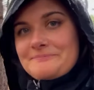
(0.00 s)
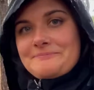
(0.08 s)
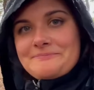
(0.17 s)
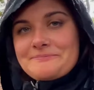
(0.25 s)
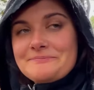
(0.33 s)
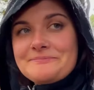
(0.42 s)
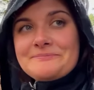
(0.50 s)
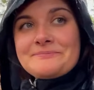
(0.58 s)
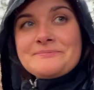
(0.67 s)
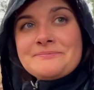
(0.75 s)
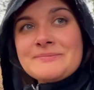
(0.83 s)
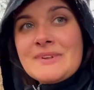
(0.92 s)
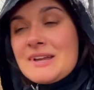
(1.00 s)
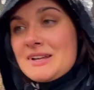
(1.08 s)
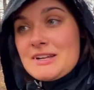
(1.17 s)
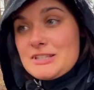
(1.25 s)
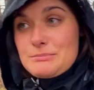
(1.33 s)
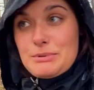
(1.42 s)
Mm -hmm.
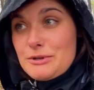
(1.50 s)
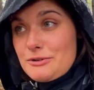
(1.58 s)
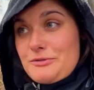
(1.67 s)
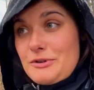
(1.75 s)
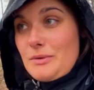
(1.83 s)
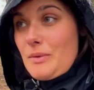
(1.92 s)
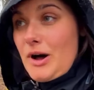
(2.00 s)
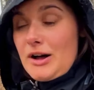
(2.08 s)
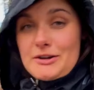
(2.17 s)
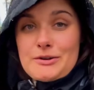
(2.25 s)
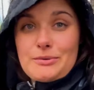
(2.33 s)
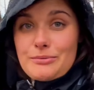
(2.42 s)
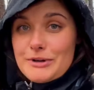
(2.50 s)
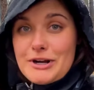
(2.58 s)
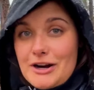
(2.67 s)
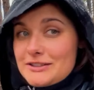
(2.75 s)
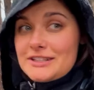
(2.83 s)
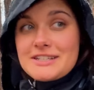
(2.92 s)
It's a beautiful walk,
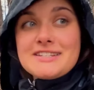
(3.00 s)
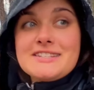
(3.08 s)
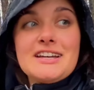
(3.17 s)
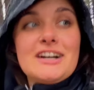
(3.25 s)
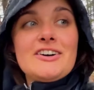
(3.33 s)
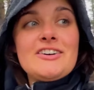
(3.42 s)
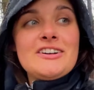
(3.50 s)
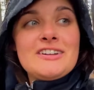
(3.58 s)
regardless, though.